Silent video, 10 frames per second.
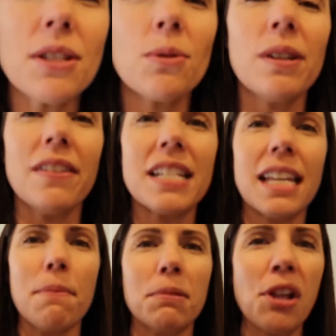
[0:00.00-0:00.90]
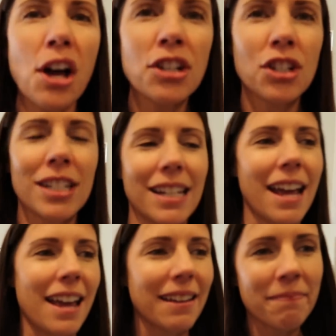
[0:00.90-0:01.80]
I sort of skipped lunch
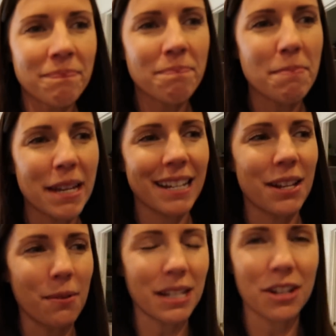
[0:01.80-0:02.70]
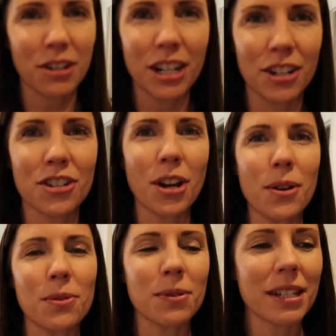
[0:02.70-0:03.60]
today because I was at Trader
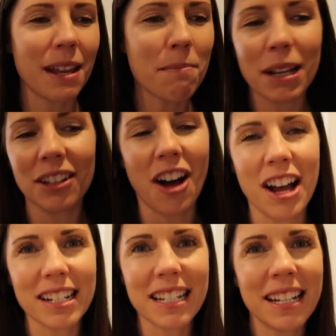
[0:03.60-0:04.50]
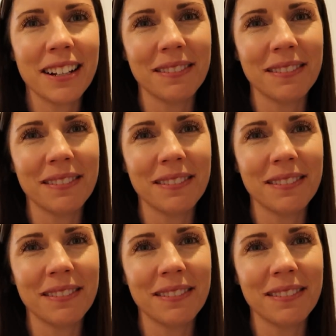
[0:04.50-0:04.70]
Joe's and Big Lots.